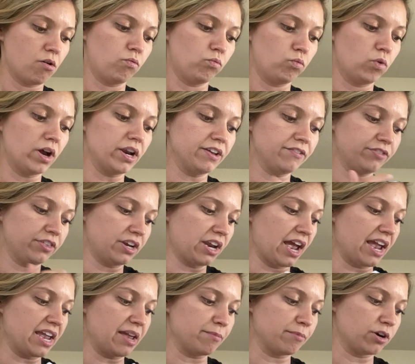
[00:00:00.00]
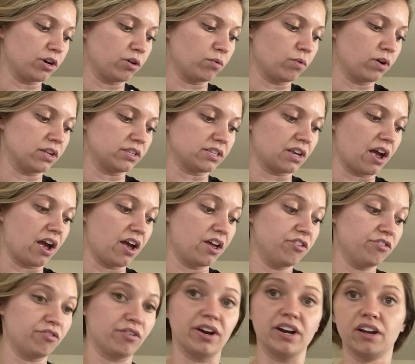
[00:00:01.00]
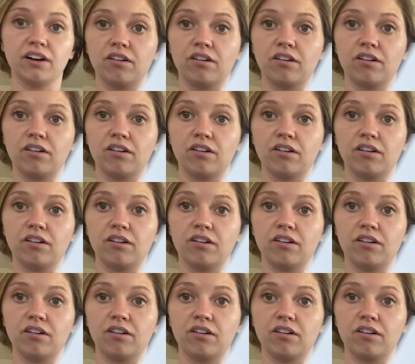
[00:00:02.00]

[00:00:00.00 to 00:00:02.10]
What if the diameter was 100